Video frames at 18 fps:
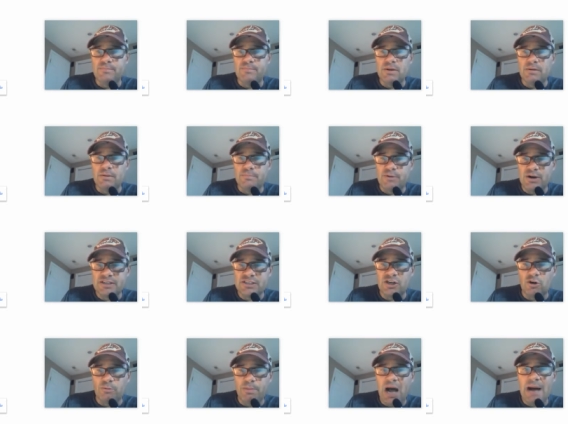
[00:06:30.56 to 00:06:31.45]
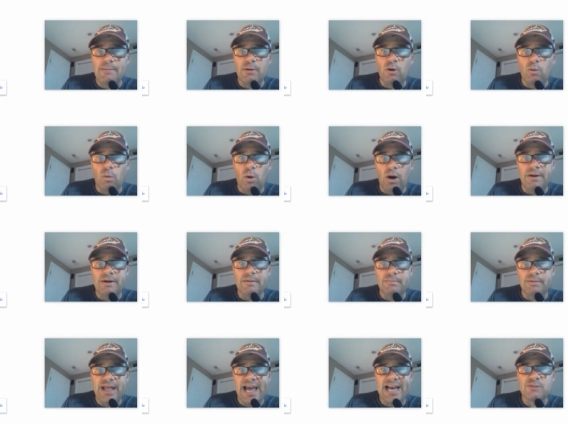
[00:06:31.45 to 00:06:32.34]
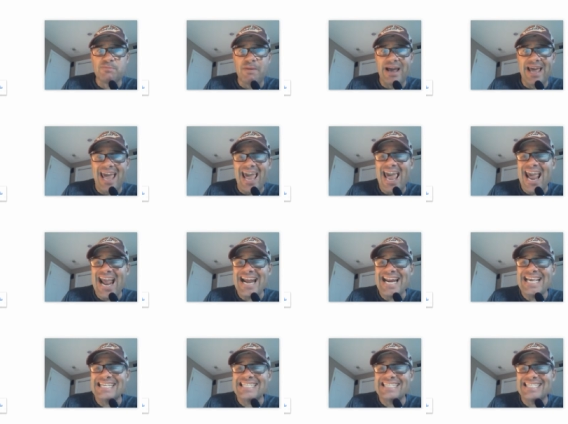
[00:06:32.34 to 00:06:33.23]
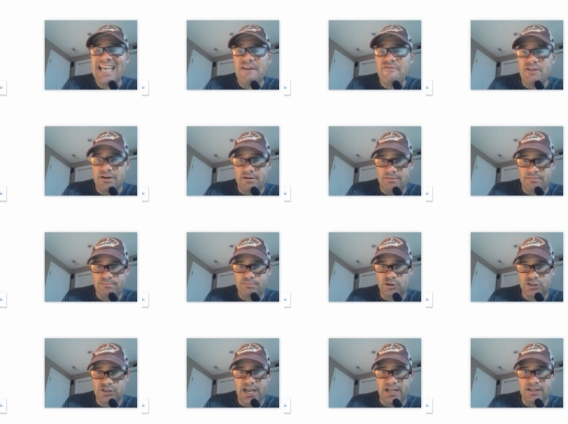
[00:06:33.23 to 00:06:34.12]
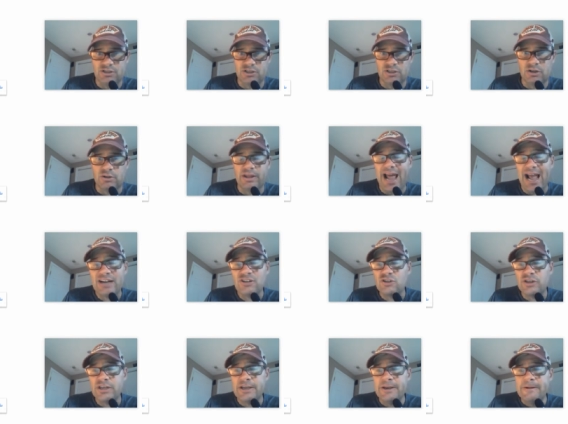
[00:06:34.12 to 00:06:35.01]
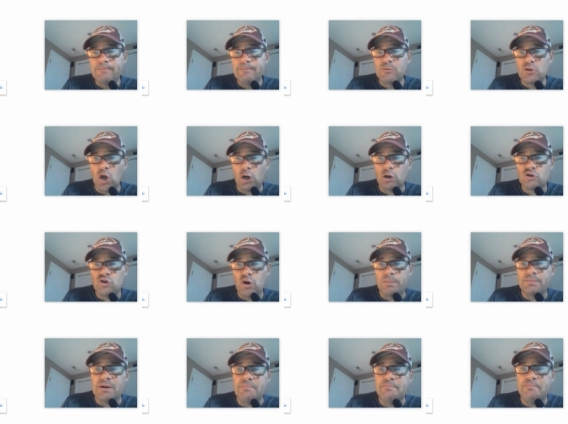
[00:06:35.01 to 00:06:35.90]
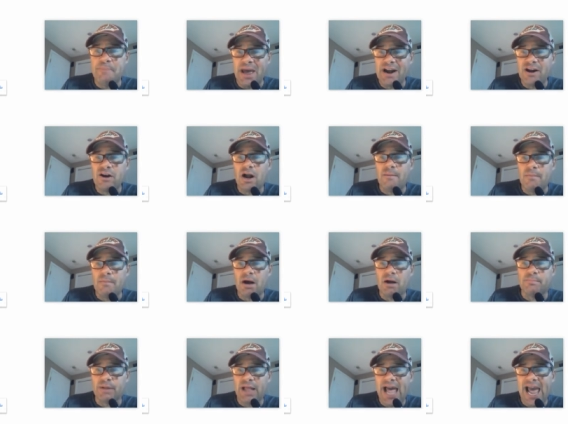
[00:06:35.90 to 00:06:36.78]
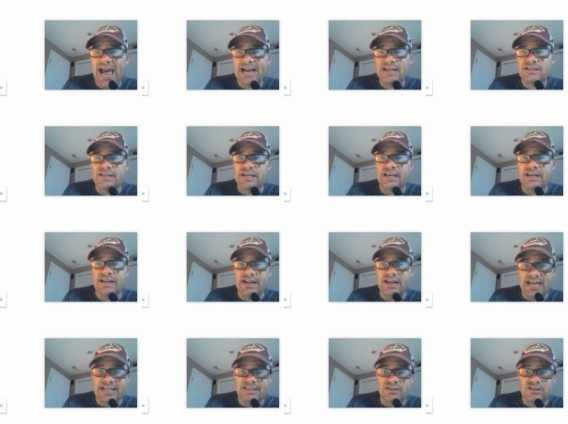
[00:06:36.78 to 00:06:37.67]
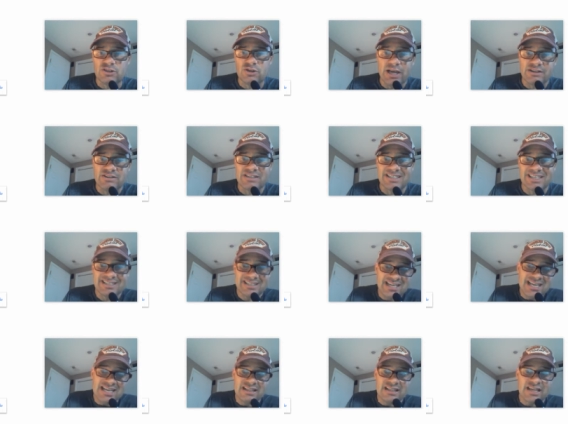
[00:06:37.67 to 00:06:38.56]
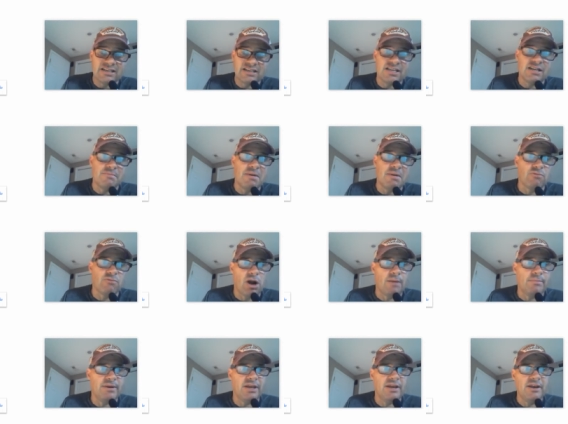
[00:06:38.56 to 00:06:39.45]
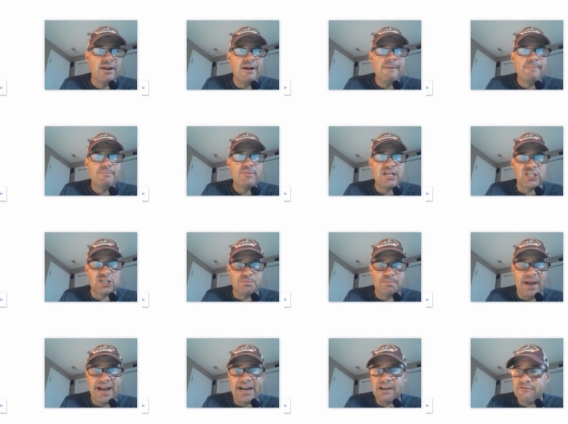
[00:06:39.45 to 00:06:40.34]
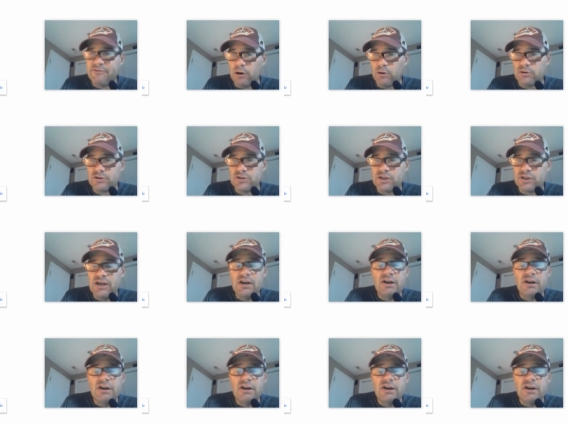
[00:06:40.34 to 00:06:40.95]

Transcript: uh, President Obama won blacks by 87%. So that actually Donald Trump did better among blacks in 2016 than did Mitt Romney. Hispanic voters,